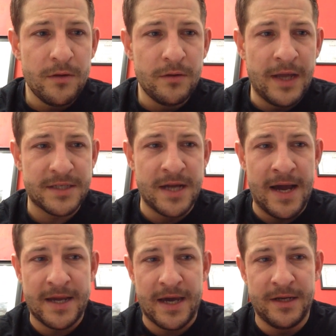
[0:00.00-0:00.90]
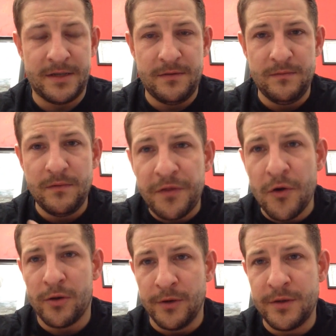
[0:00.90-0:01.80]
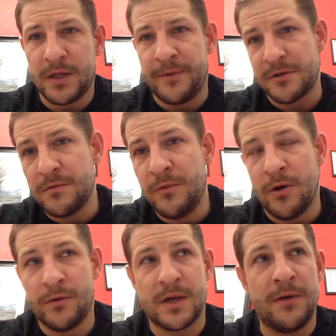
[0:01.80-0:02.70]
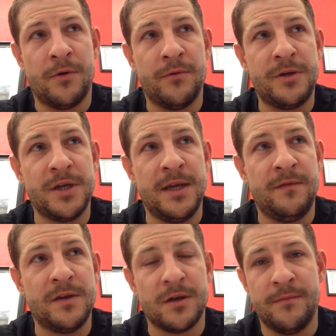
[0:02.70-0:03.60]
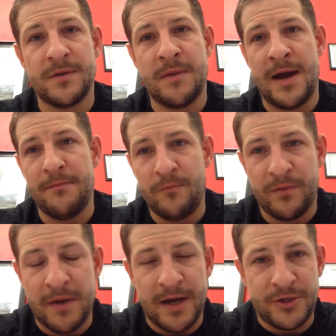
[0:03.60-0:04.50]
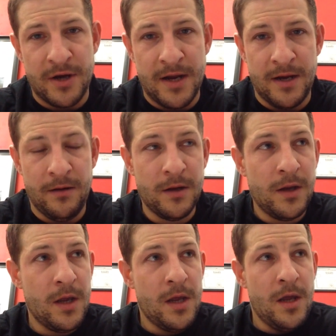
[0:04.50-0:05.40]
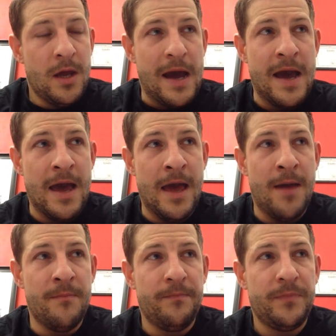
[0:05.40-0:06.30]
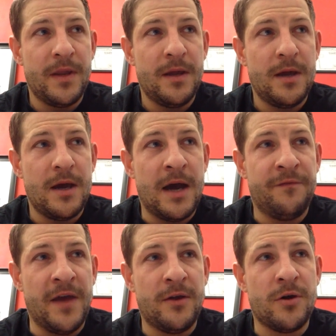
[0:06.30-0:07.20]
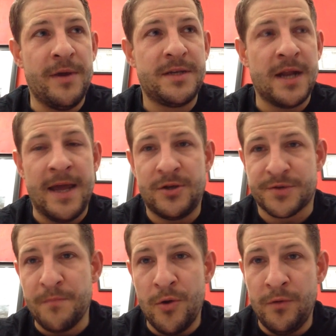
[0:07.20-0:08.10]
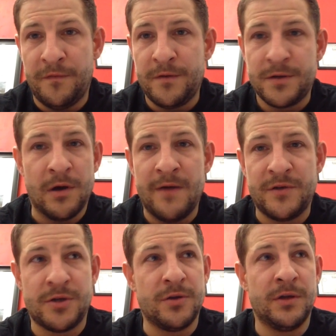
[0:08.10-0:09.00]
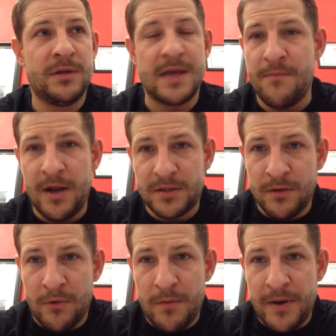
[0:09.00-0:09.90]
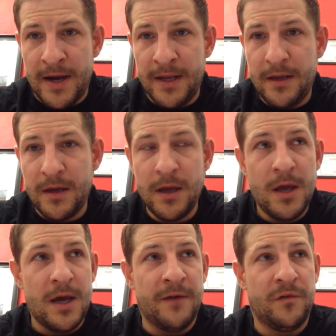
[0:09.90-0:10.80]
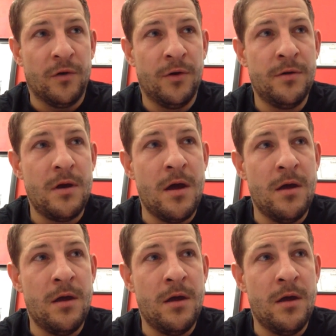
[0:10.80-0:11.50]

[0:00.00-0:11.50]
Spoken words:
last night I kind of thought loosely about some goals that I want to achieve in terms of my training. I've then come in today and just moved. So I've just done 10 minutes on the watt bike. I've done